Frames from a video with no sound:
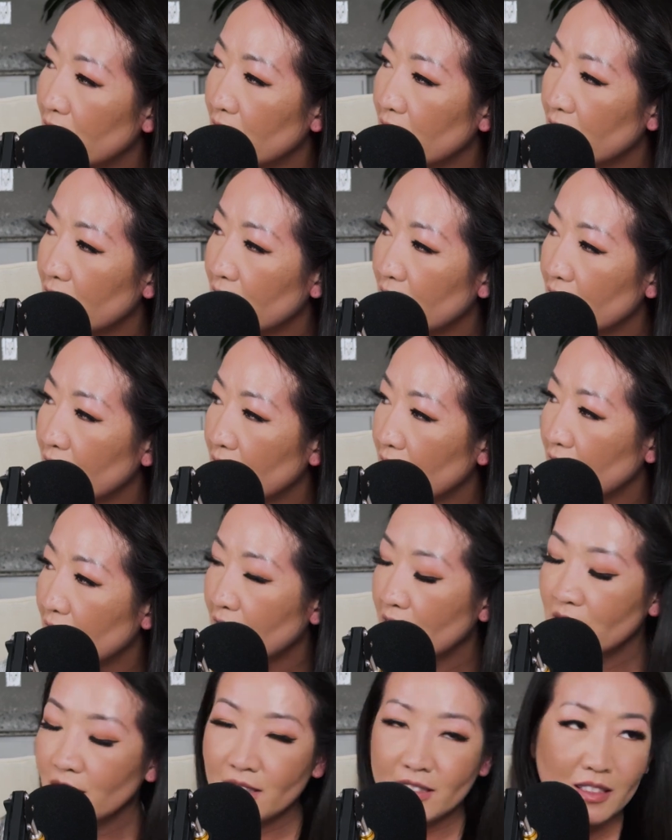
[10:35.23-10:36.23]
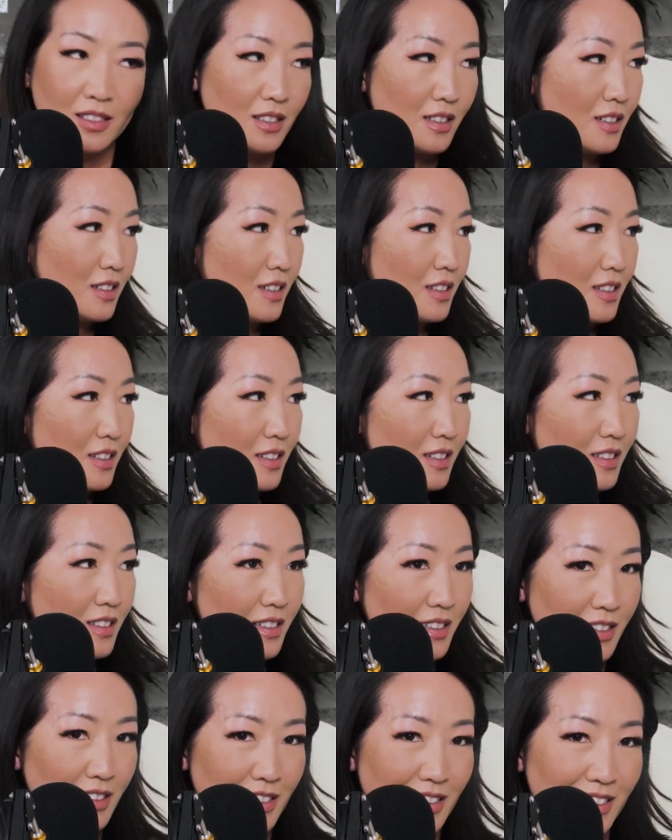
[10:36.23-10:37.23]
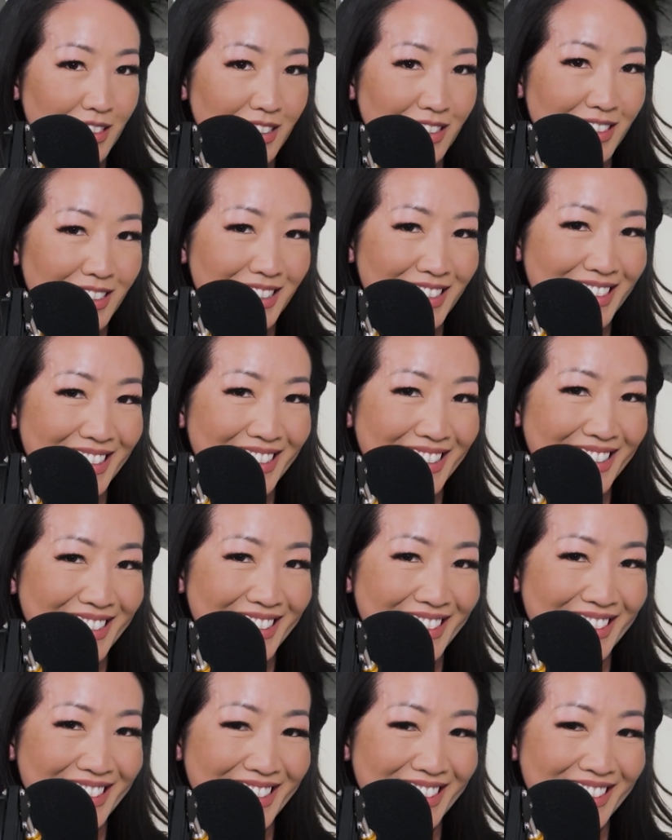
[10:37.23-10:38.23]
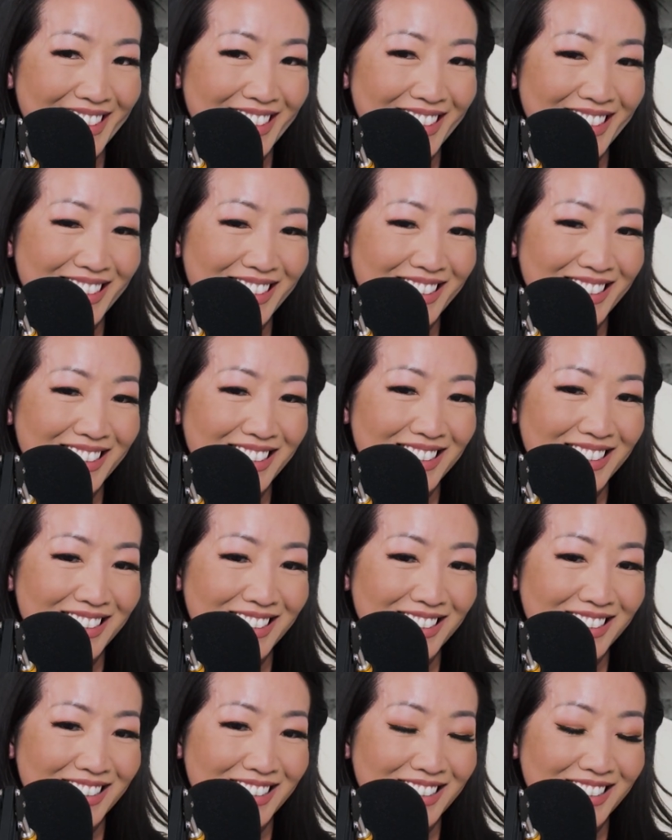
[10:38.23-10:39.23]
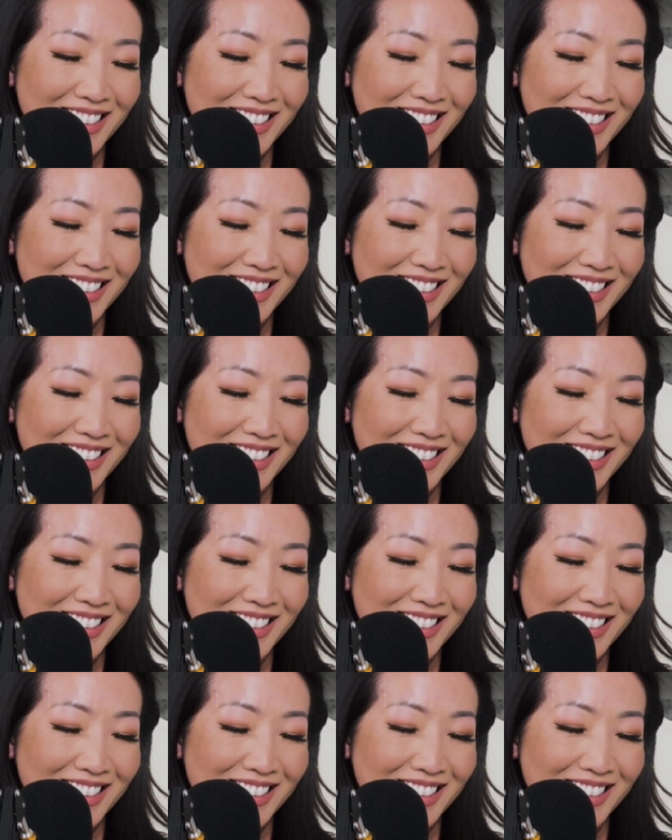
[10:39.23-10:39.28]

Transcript: No words are spoken by the person on screen.